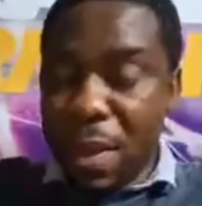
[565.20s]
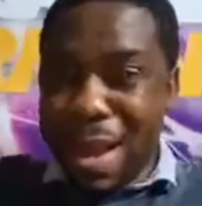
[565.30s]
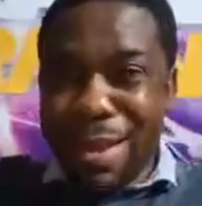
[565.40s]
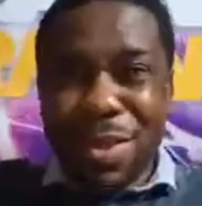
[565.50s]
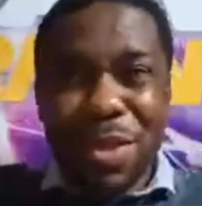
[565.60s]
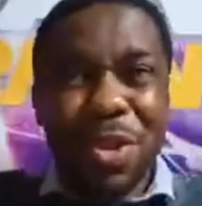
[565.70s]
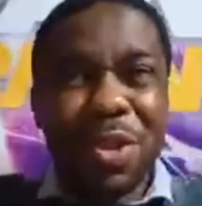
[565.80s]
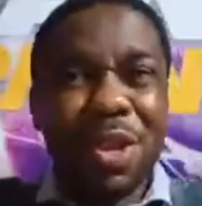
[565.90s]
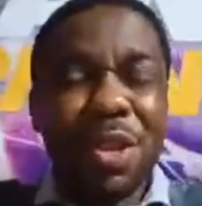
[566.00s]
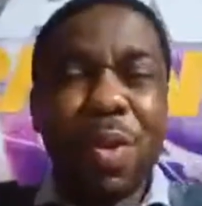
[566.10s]
And
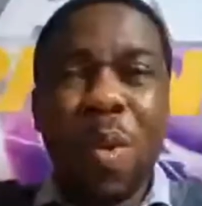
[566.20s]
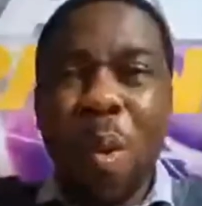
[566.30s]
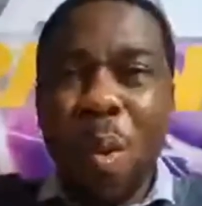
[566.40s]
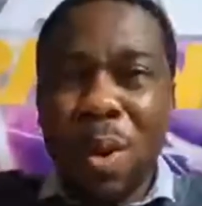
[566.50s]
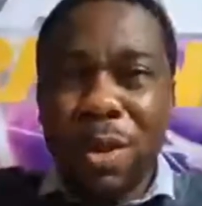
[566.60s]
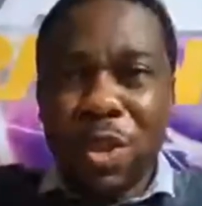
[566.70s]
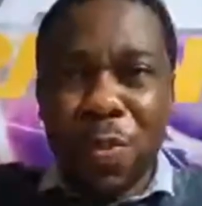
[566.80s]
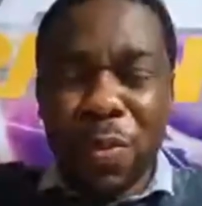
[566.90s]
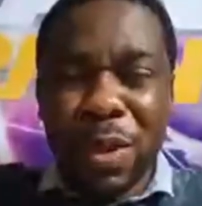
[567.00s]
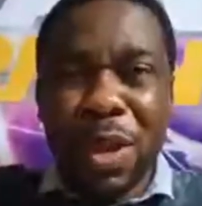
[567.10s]
suddenly the Holy
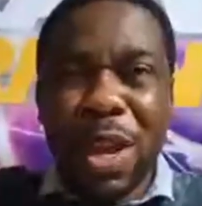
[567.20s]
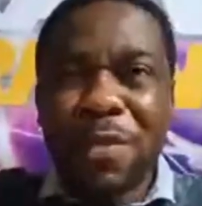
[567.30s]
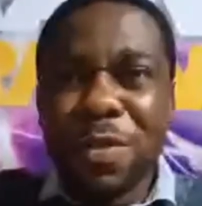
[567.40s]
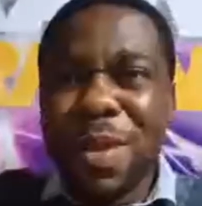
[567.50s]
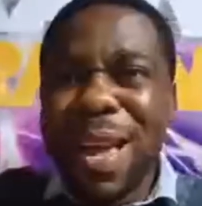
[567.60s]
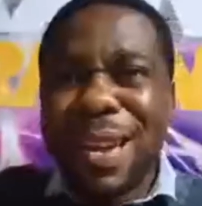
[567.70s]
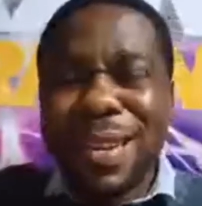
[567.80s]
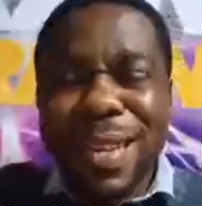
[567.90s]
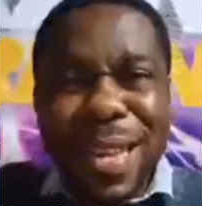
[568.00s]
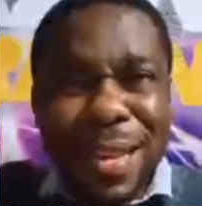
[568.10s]
Spirit gives me
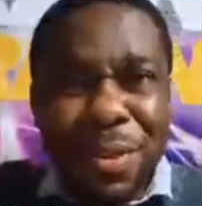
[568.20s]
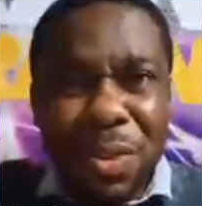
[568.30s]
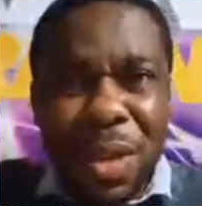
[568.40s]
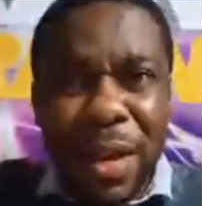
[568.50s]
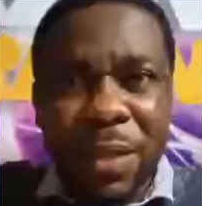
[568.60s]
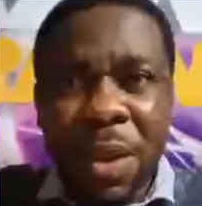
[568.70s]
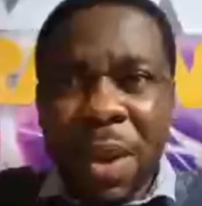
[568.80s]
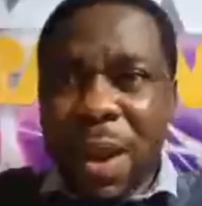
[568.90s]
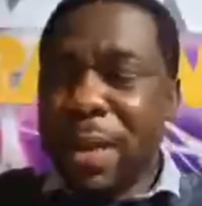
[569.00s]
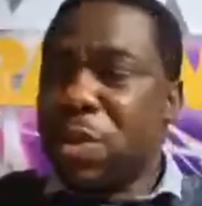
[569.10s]
an insight
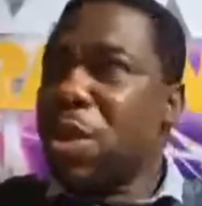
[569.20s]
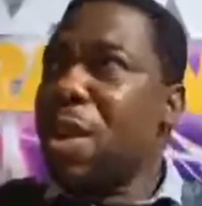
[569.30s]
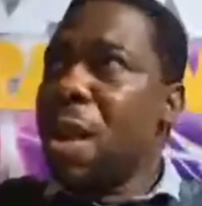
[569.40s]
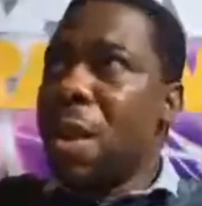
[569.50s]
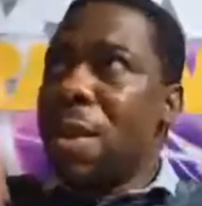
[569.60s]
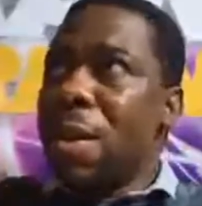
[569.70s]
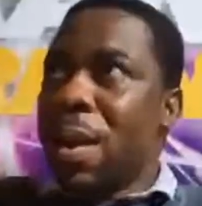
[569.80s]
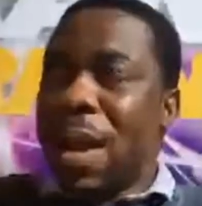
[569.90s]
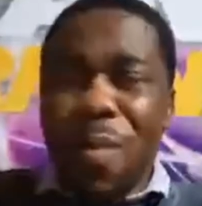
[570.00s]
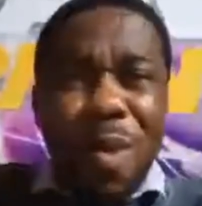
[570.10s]
and said,
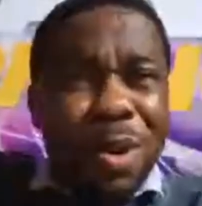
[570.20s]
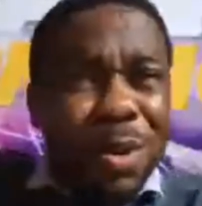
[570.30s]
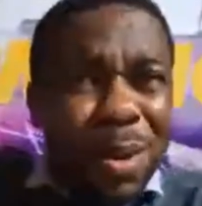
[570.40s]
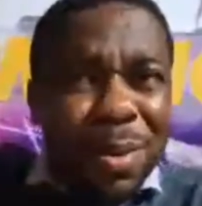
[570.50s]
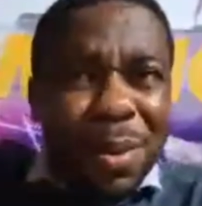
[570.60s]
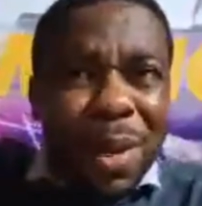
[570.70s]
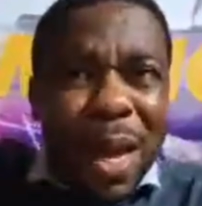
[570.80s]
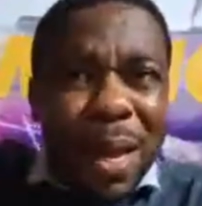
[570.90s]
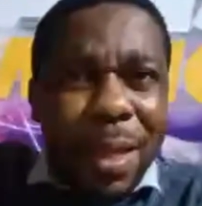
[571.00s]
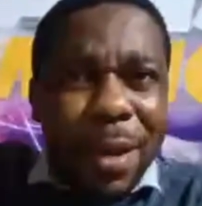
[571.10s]
I want you to go to
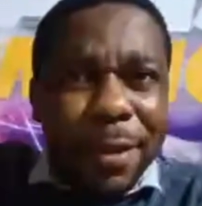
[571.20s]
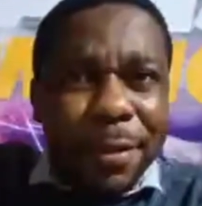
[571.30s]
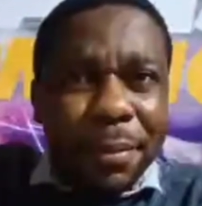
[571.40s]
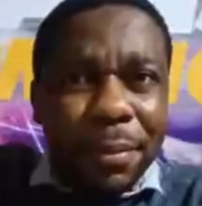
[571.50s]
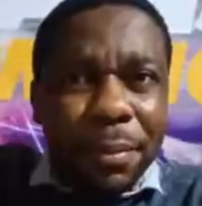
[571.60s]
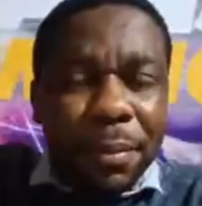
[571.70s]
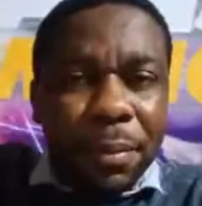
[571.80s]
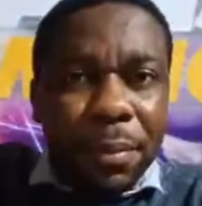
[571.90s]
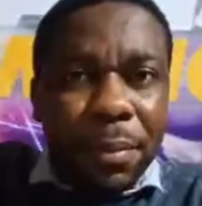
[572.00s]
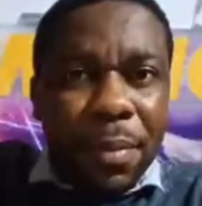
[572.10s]
Canada.
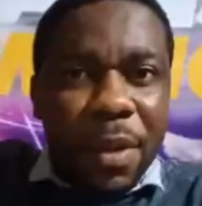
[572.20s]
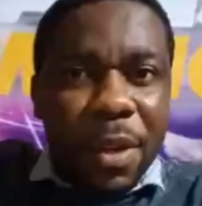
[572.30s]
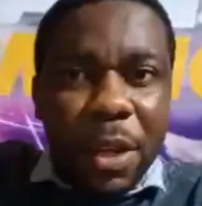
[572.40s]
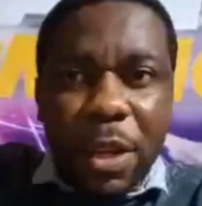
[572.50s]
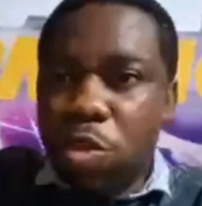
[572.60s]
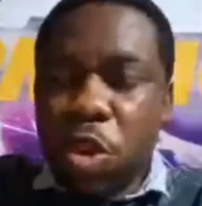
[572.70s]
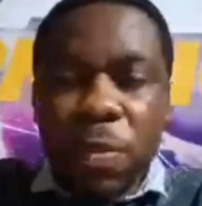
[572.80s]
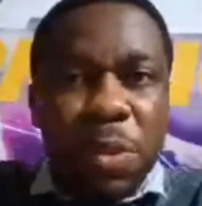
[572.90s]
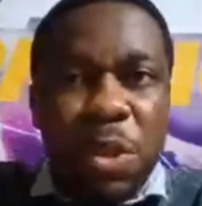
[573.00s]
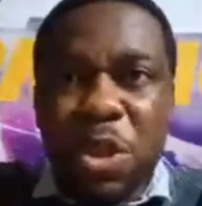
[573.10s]
He
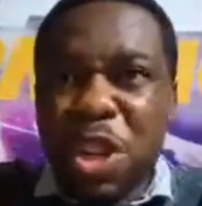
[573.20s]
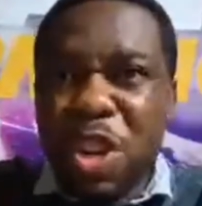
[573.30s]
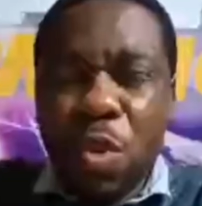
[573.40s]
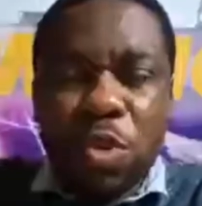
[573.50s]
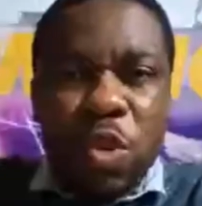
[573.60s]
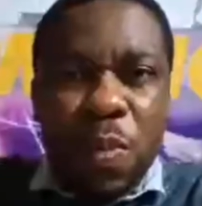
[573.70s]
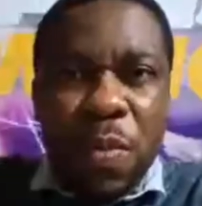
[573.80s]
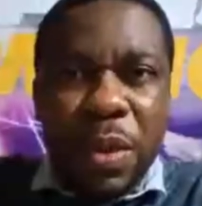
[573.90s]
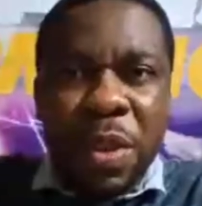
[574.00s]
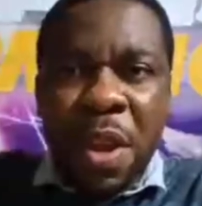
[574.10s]
drops it in your
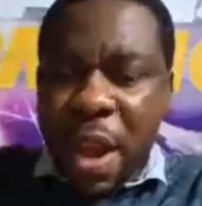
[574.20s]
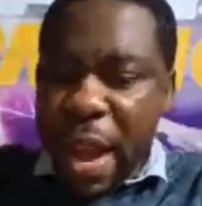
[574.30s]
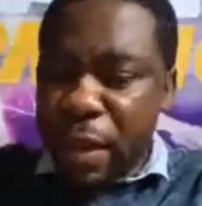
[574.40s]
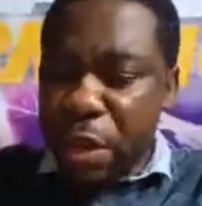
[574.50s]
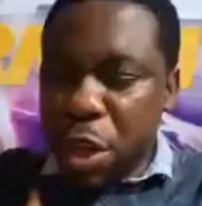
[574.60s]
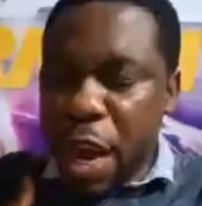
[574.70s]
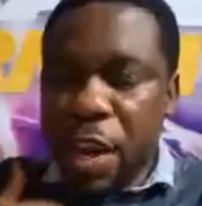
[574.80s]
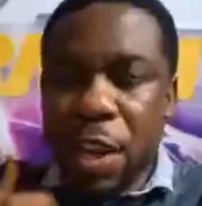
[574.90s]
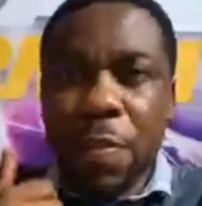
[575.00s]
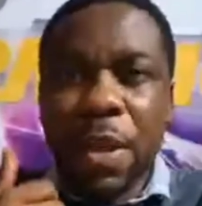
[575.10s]
spirit. And then
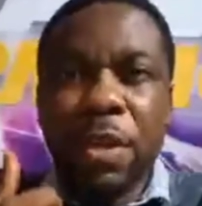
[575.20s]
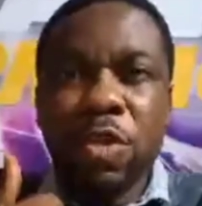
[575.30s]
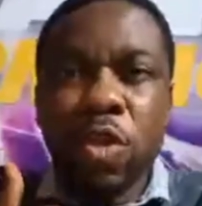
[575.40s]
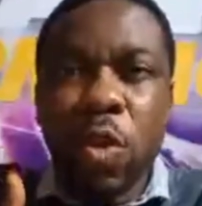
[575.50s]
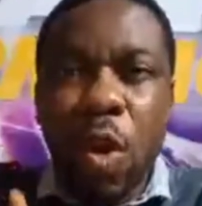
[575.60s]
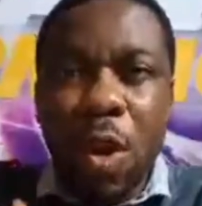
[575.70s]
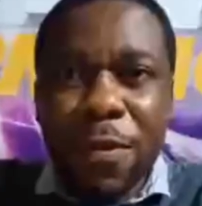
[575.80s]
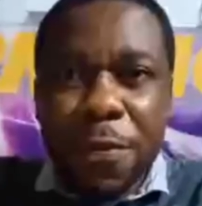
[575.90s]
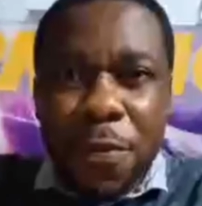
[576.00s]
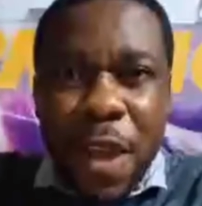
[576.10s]
he begins to
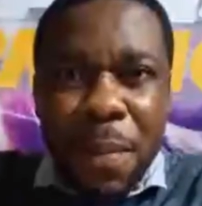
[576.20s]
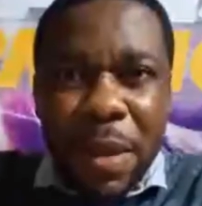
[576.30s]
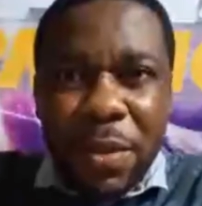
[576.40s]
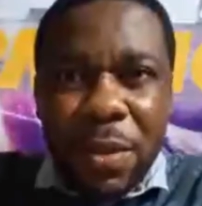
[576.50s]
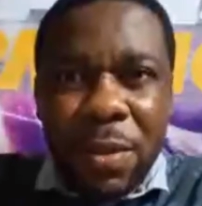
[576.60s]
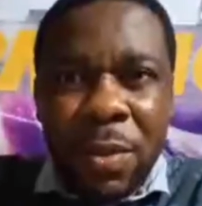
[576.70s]
confirm it.